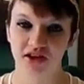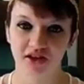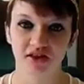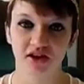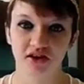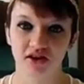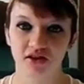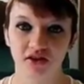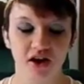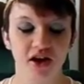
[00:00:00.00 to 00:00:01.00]
I get
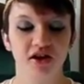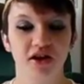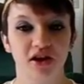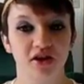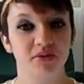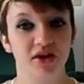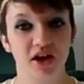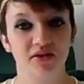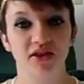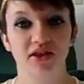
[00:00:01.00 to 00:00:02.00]
that a lot. I have
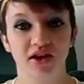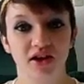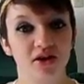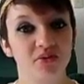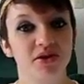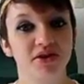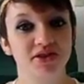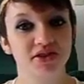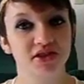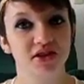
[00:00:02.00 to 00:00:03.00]
been having that
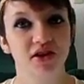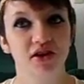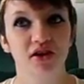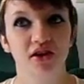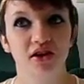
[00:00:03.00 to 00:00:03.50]
almost